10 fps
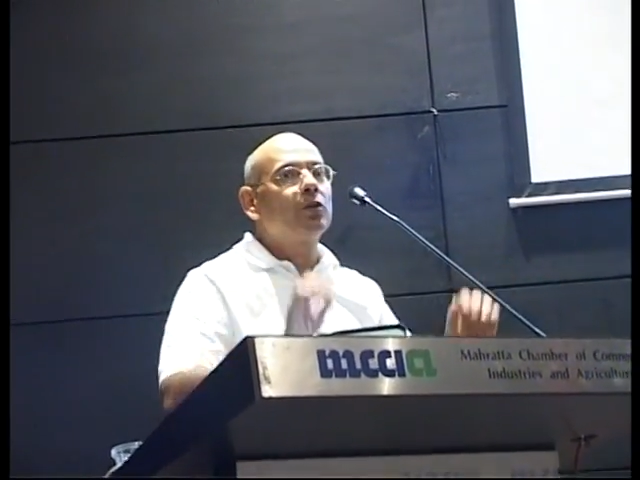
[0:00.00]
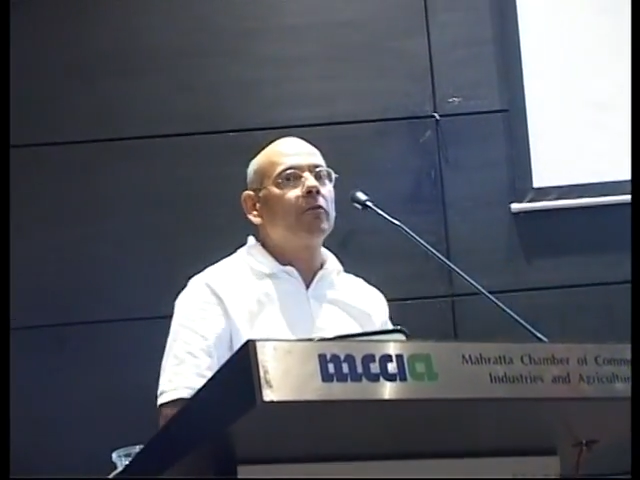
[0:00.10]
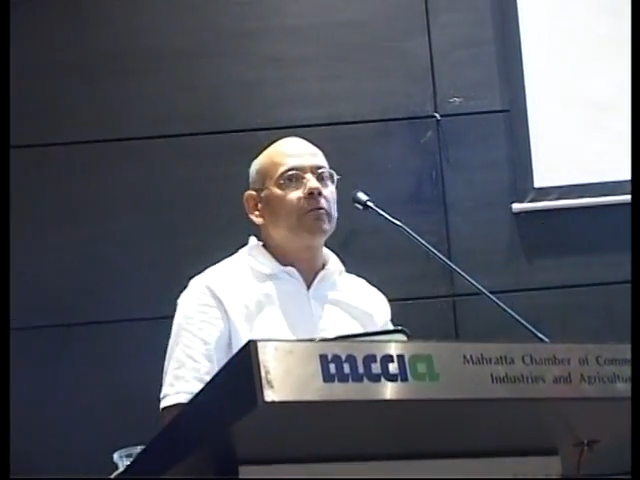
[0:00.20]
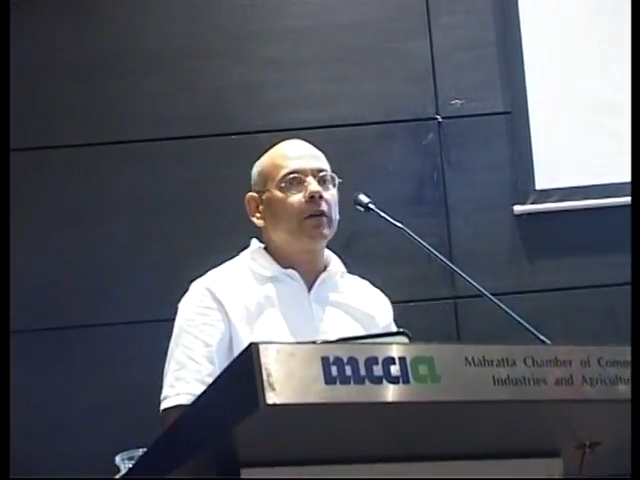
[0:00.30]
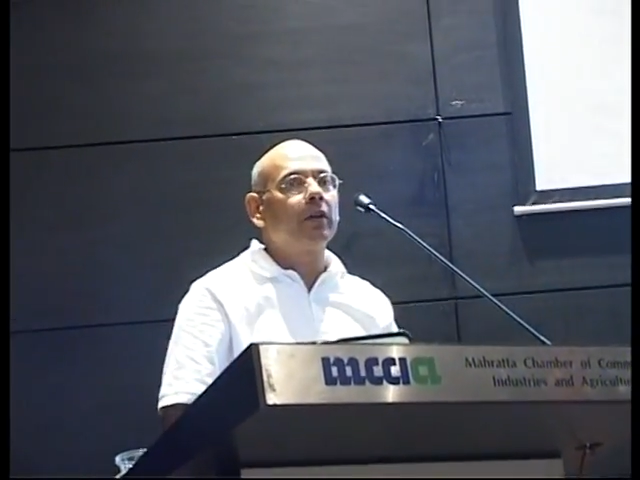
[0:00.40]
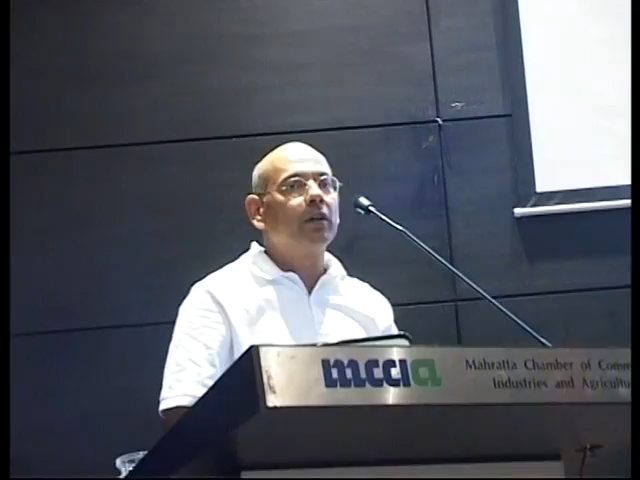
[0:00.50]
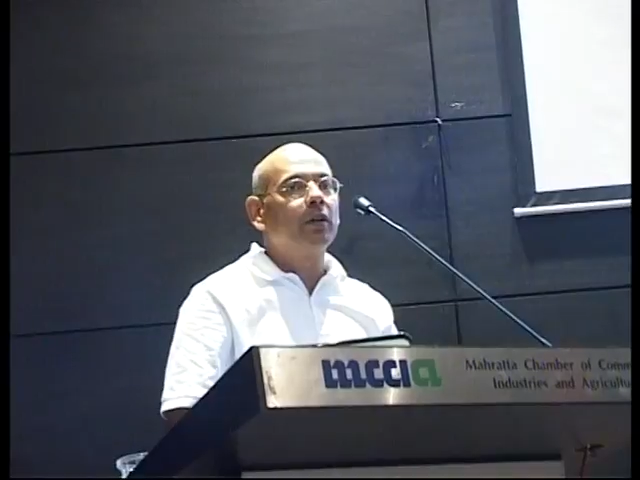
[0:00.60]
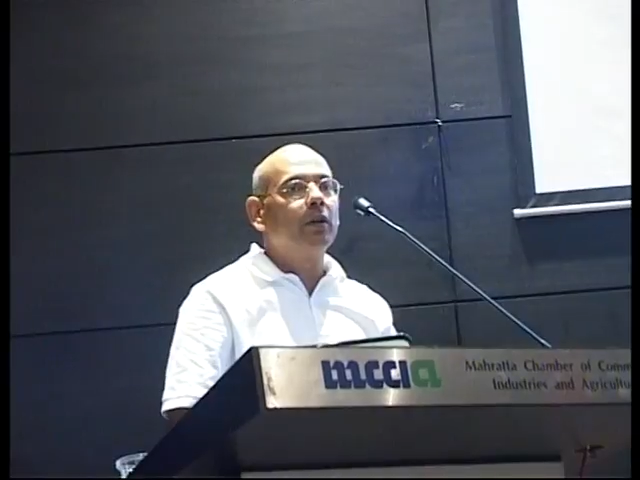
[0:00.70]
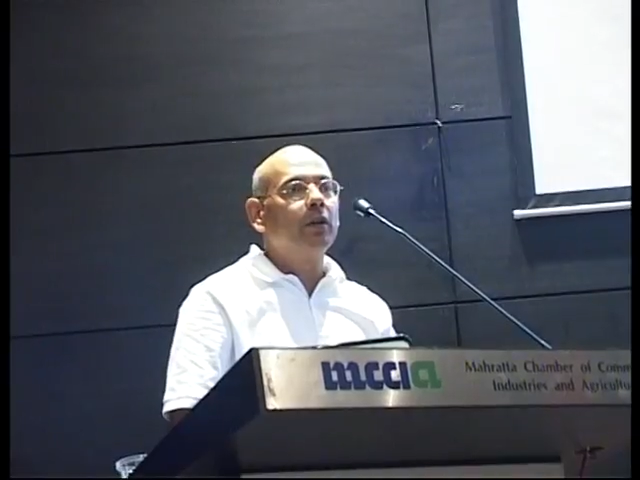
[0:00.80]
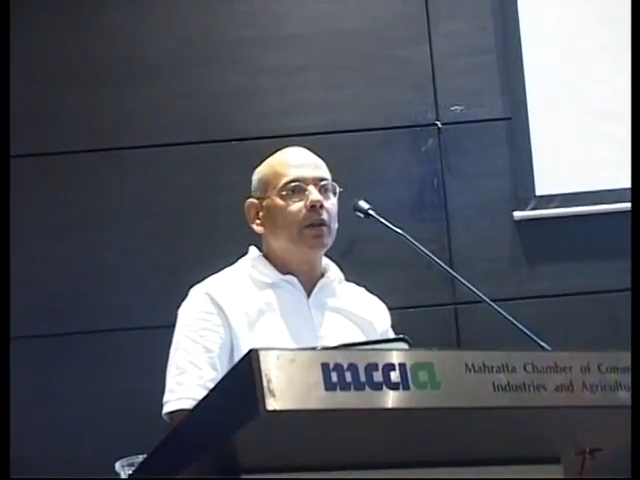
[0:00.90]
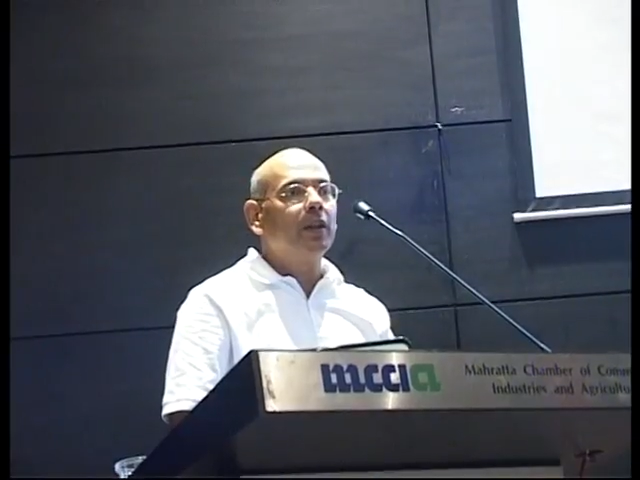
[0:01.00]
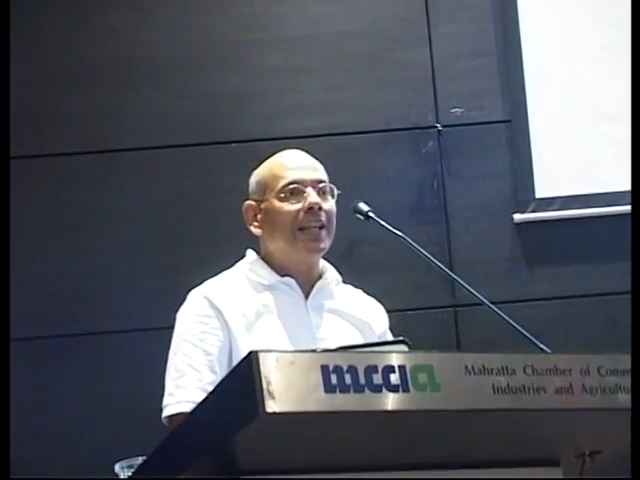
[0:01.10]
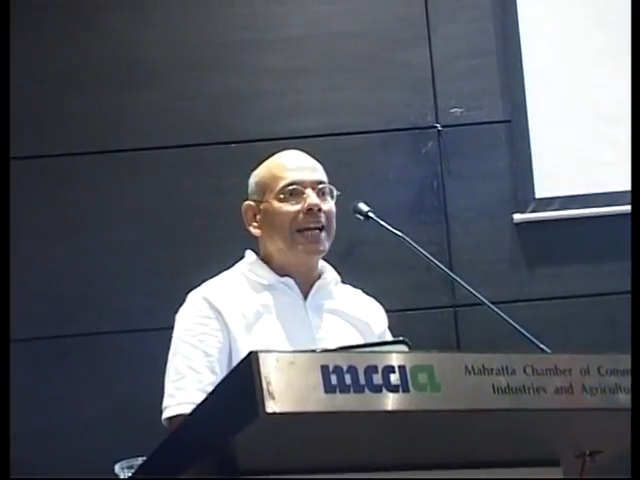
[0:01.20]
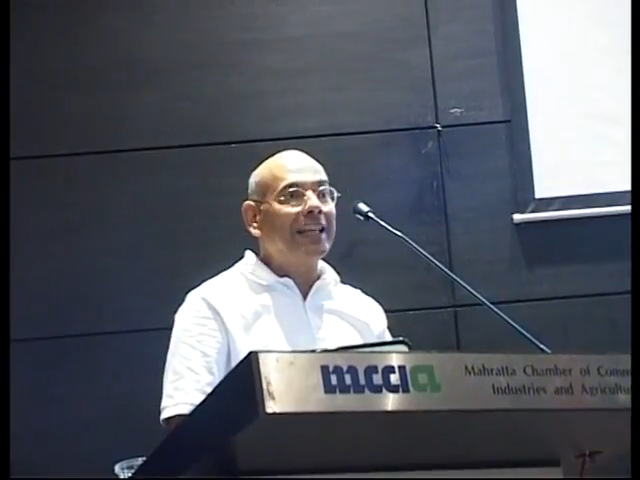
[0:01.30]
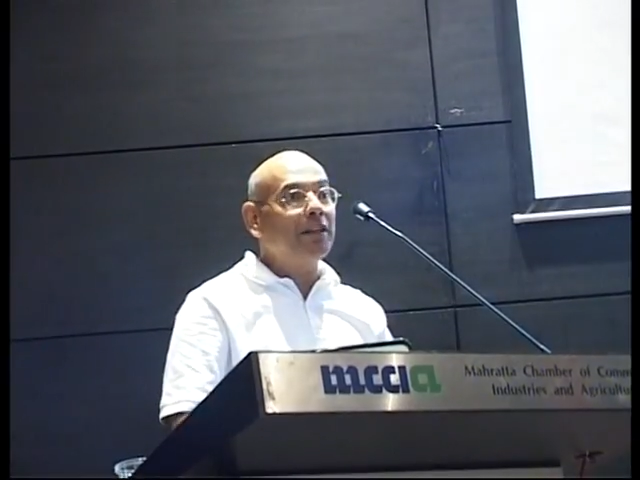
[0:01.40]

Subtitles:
software, that